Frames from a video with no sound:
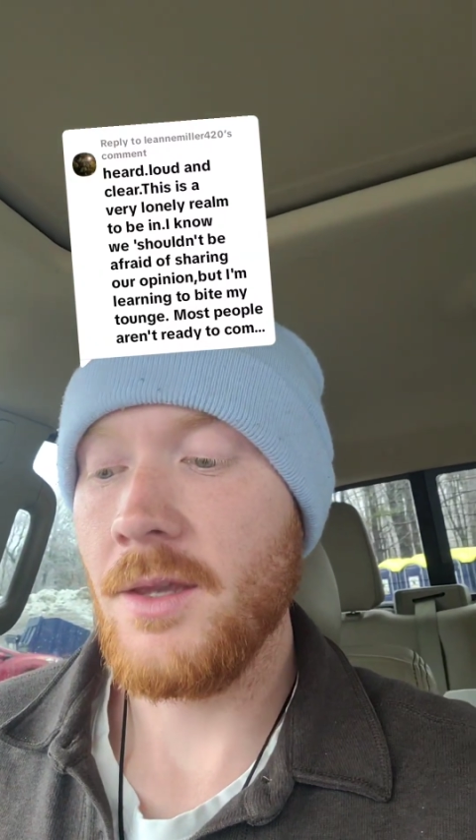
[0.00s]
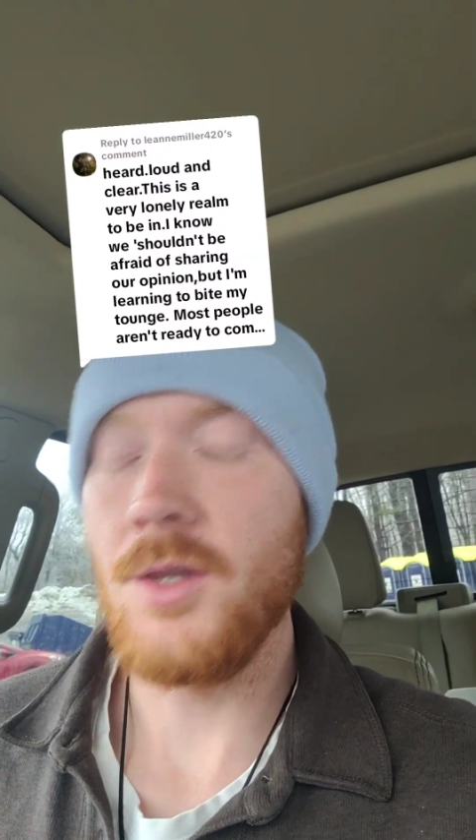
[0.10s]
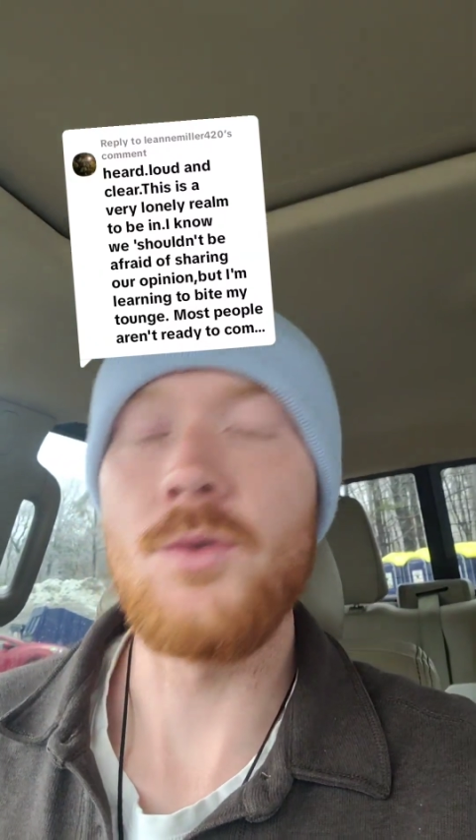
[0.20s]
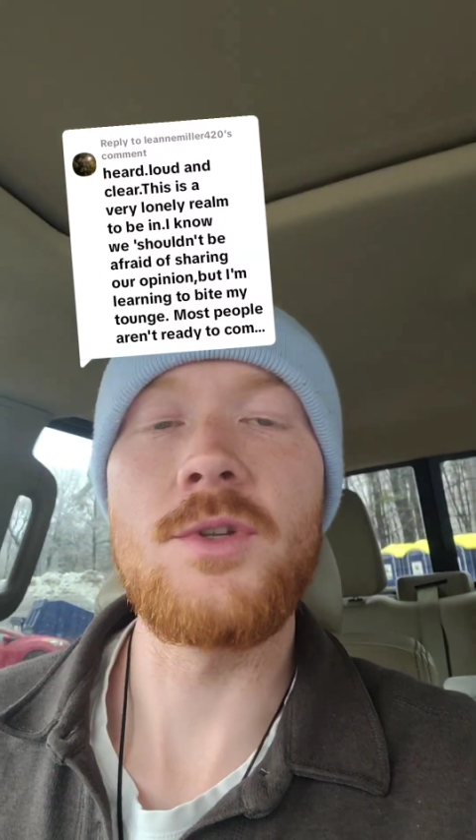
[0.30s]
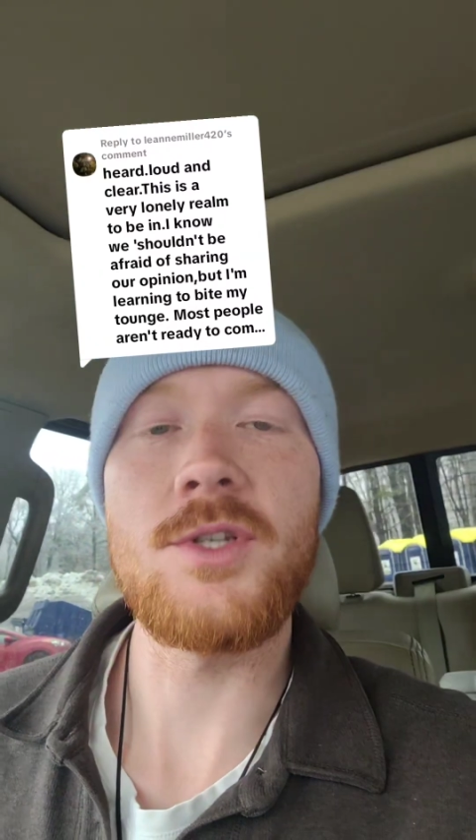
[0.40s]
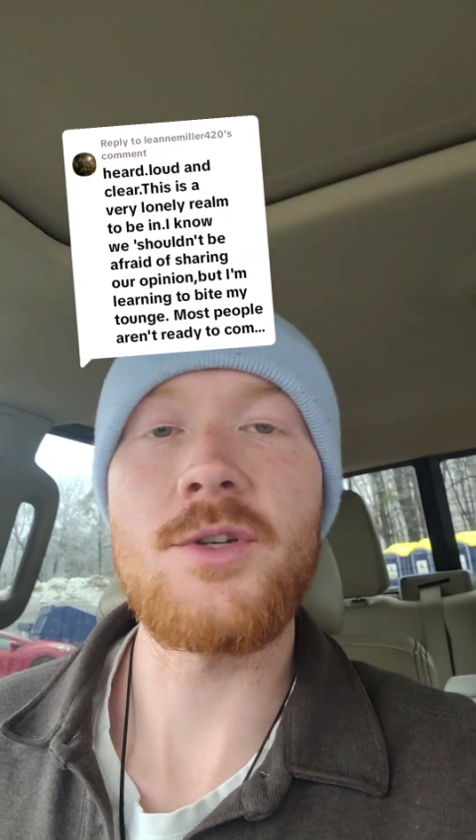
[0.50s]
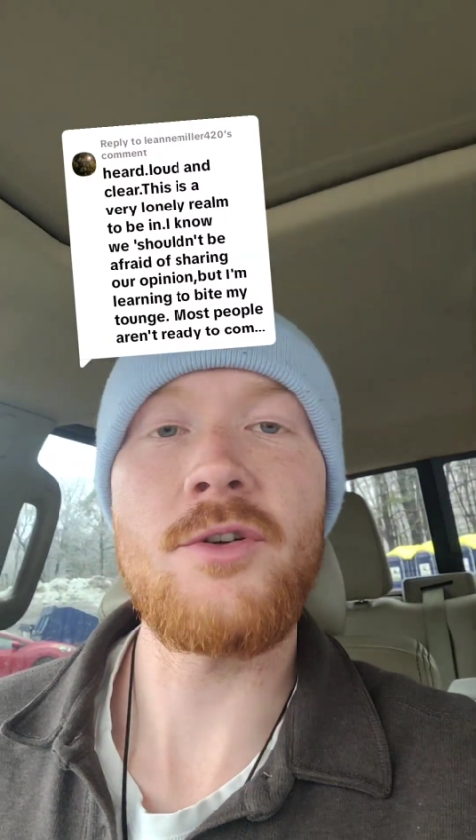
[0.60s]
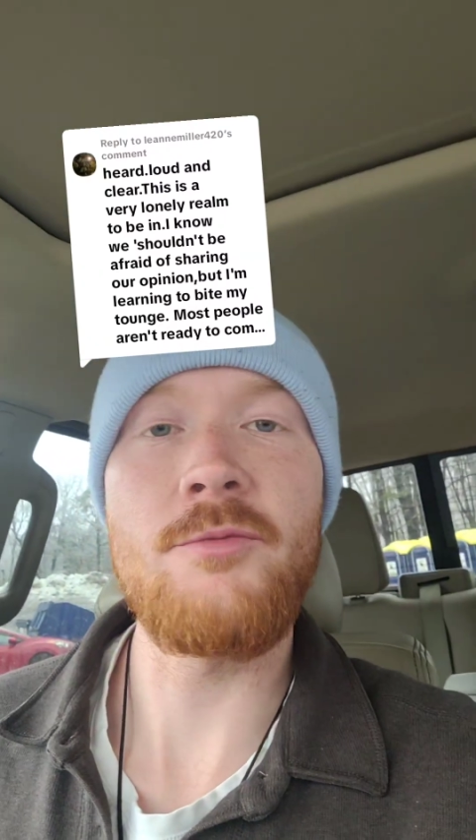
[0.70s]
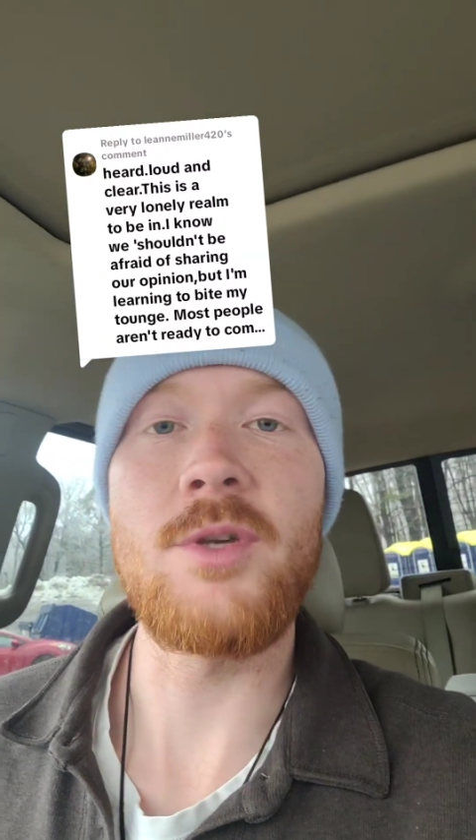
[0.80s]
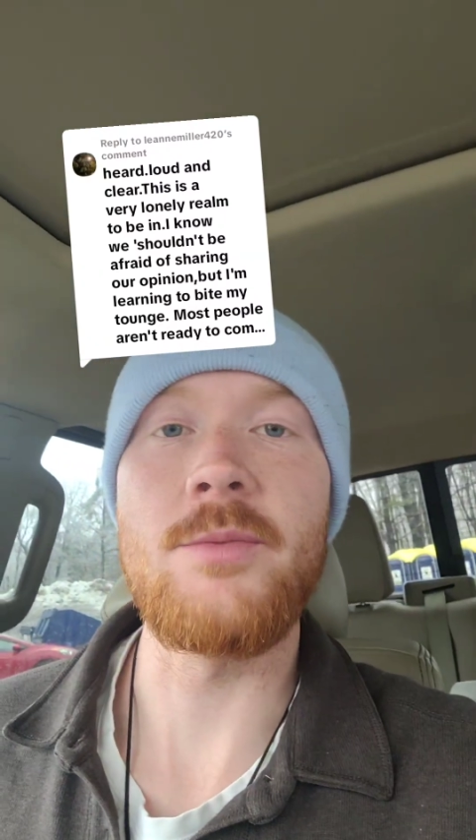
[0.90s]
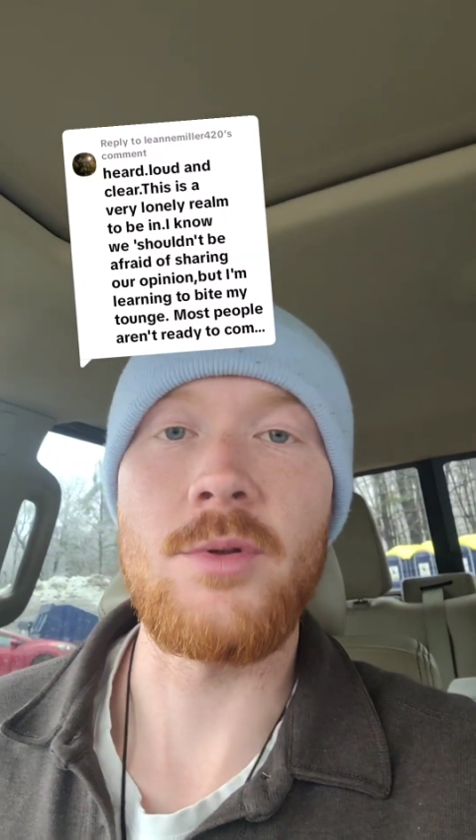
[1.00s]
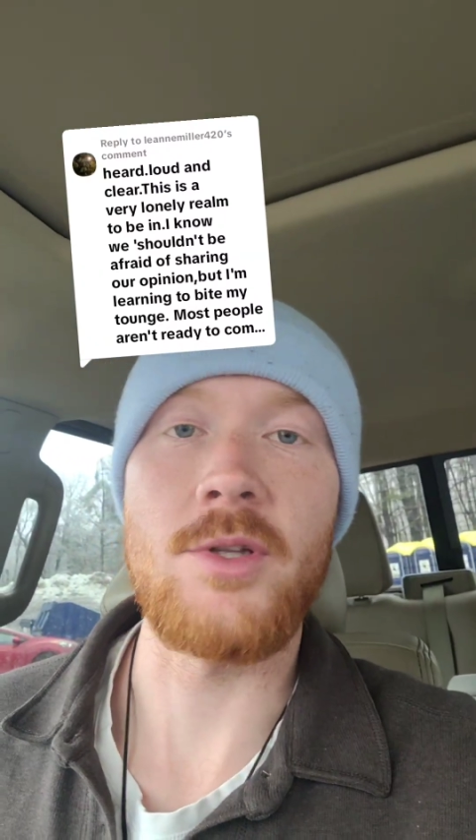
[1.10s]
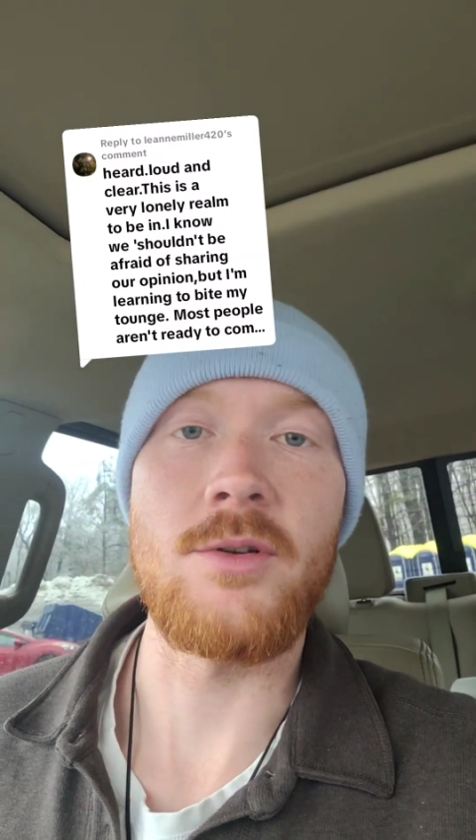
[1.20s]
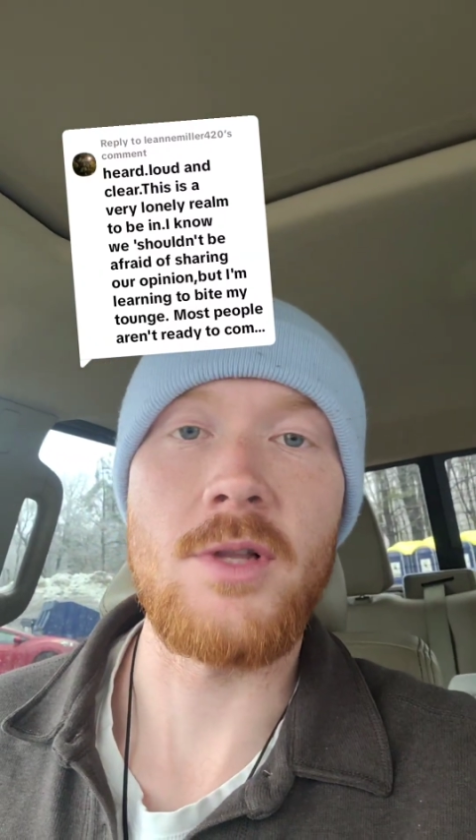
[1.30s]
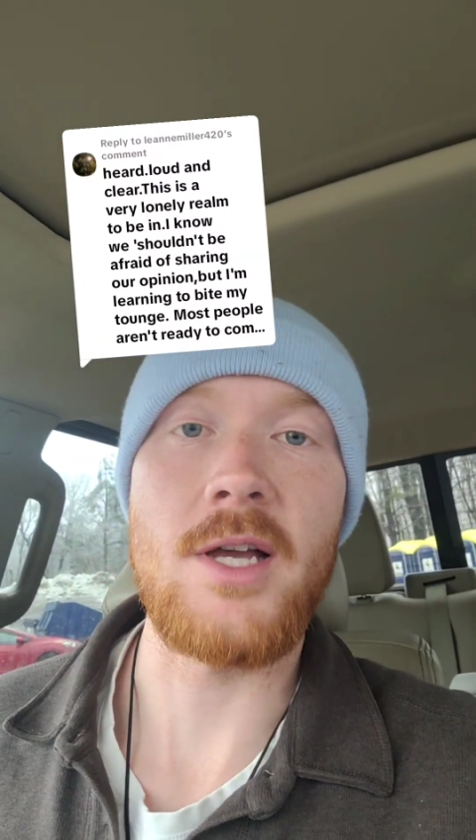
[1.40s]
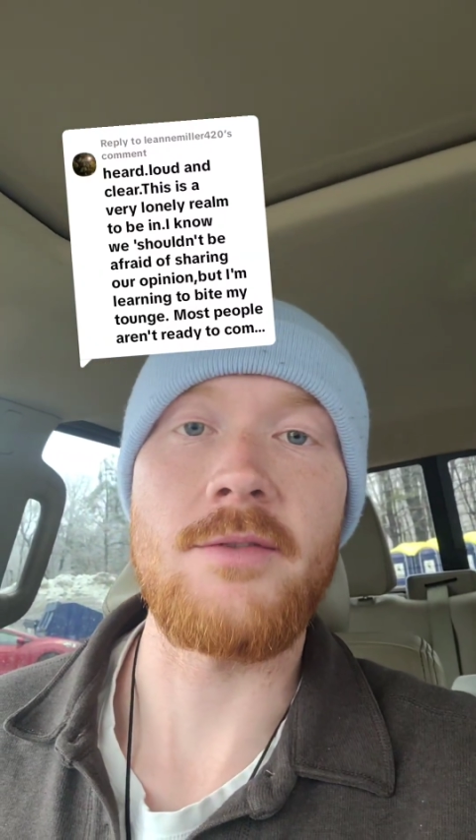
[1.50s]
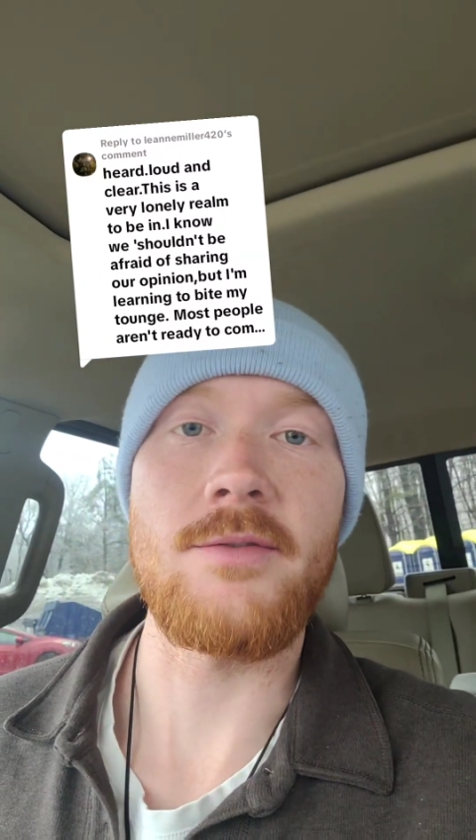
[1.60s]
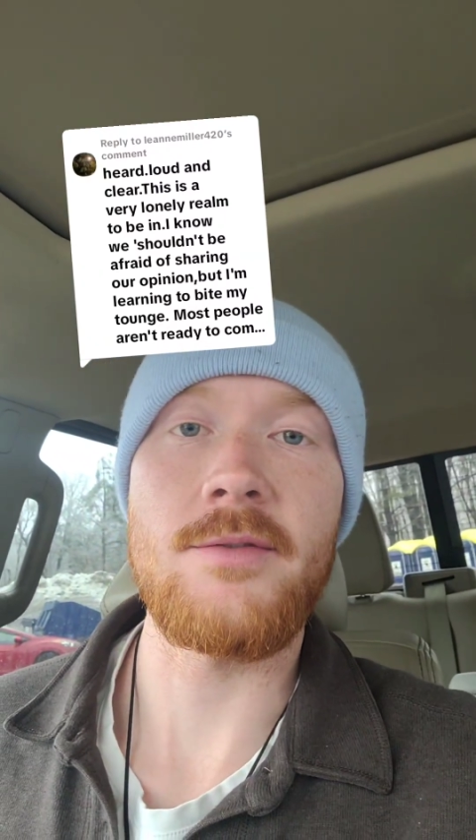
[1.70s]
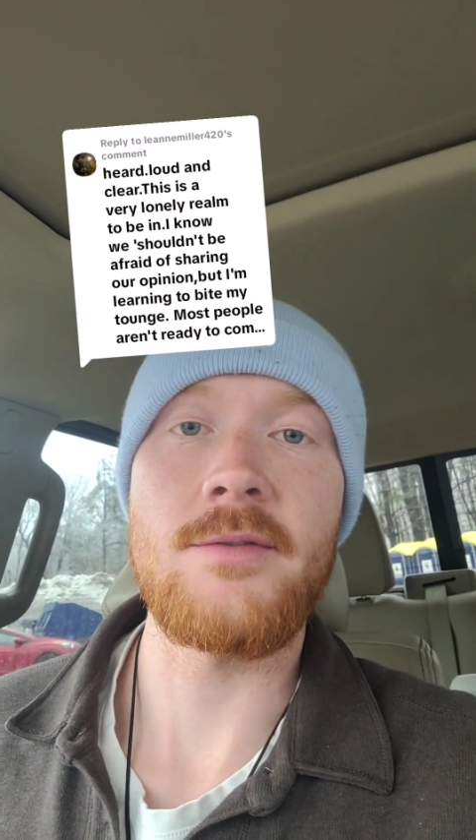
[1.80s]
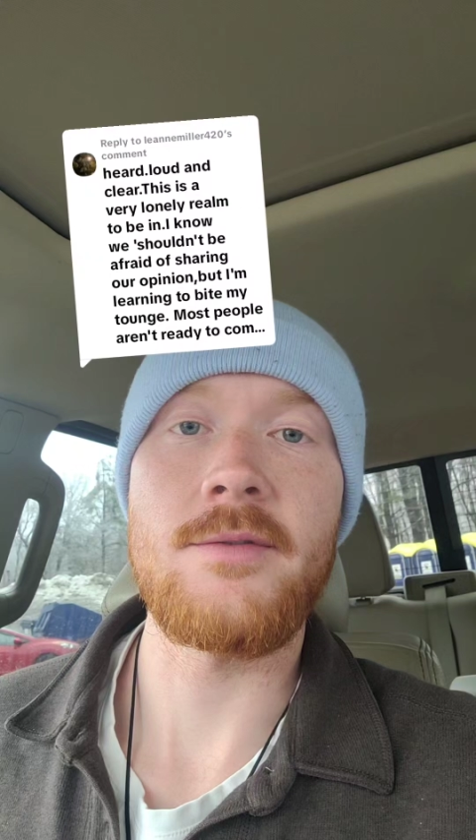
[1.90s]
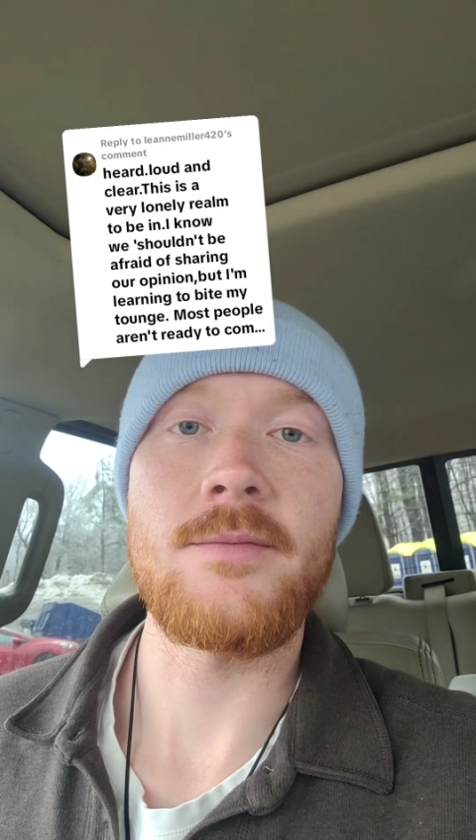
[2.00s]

you deserve people in your life.